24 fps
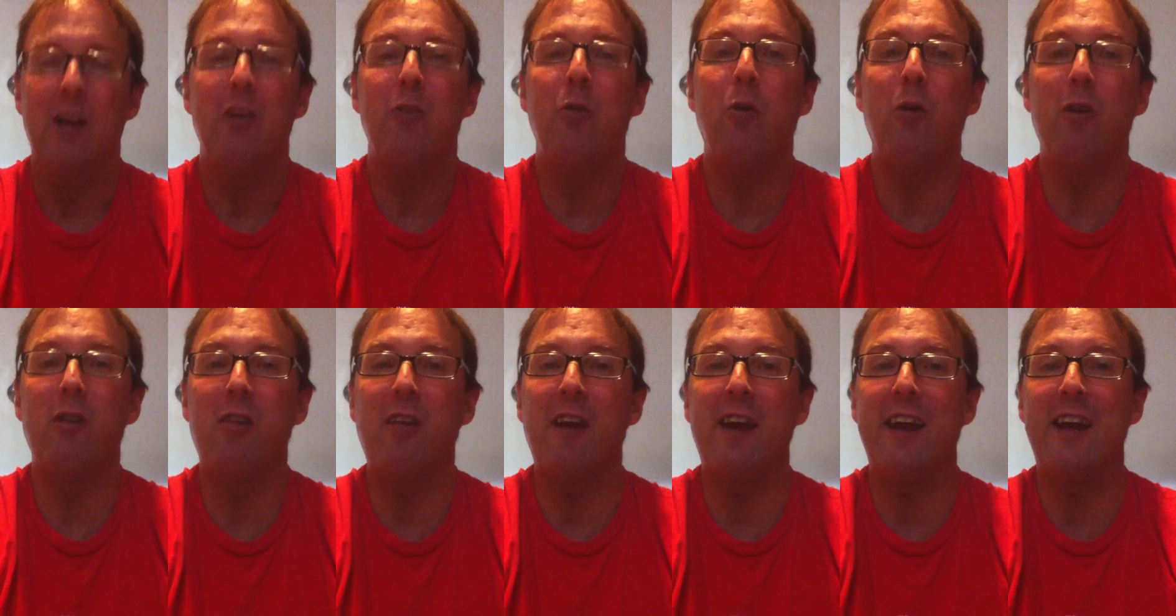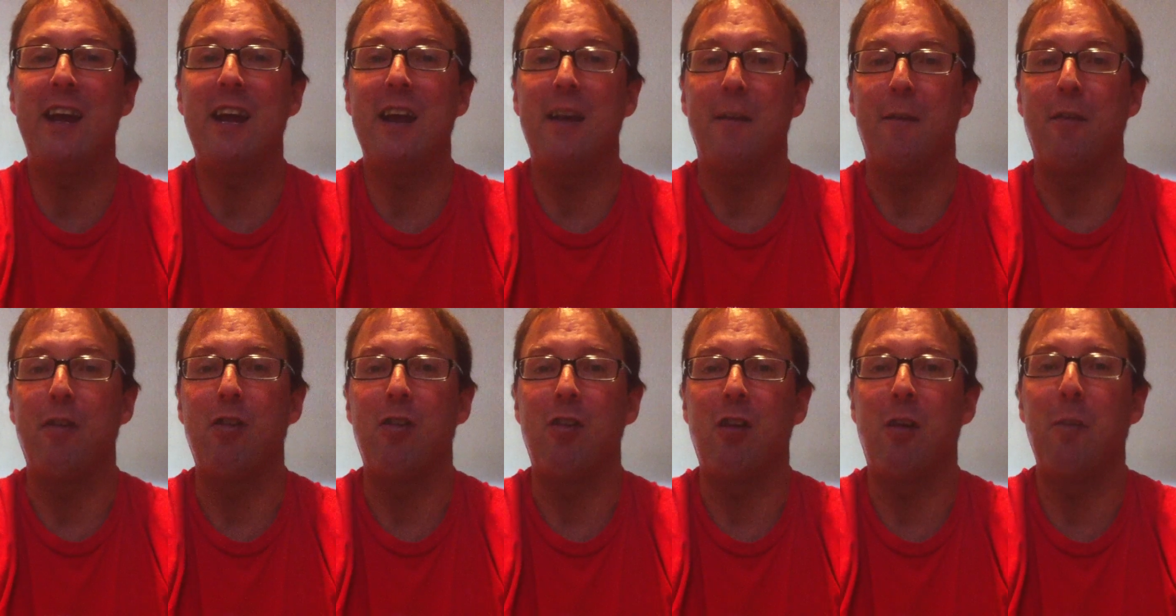Toys and
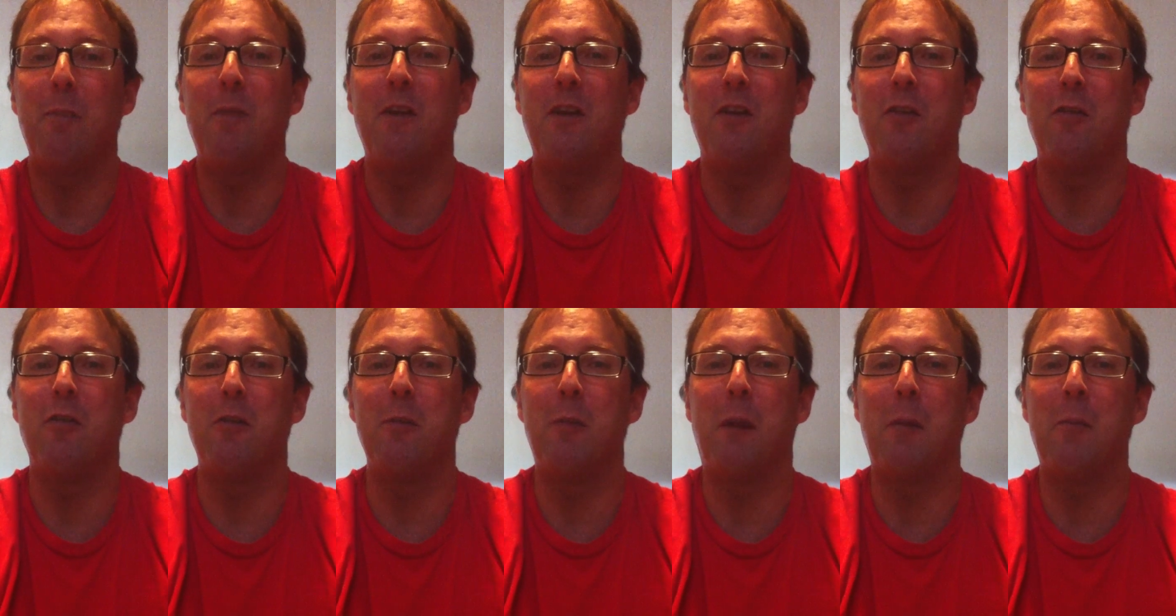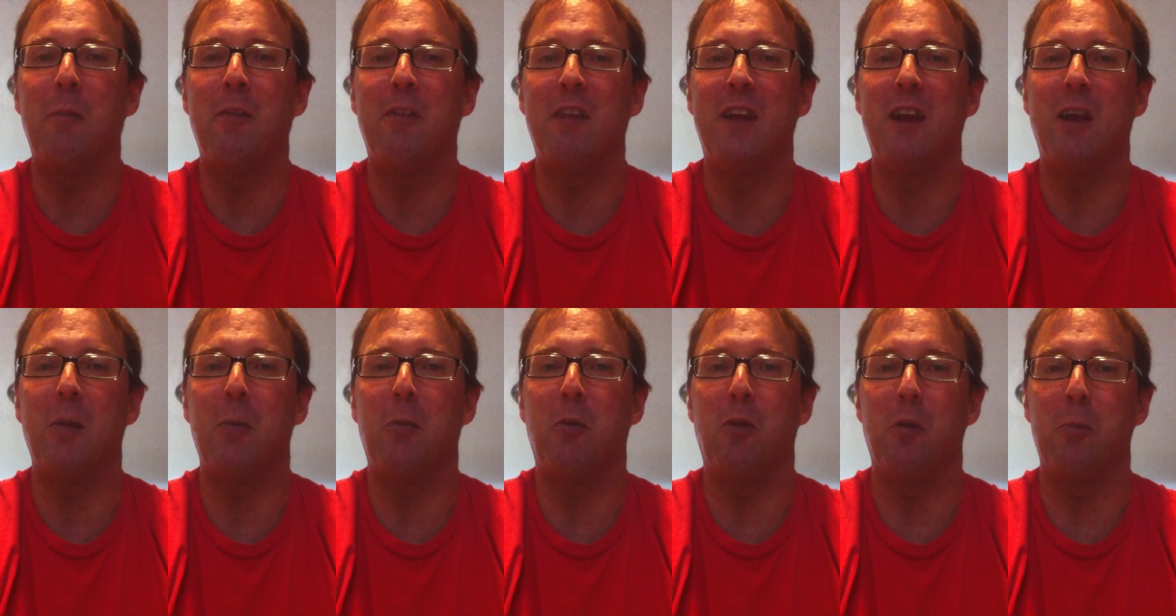gifts, something to remember the
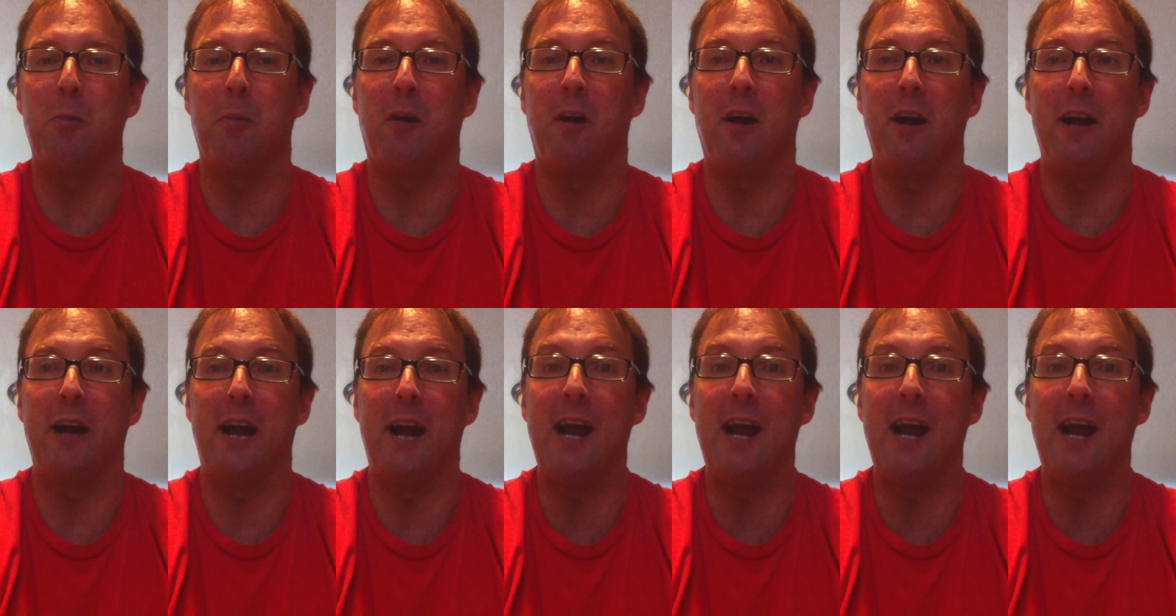airport by.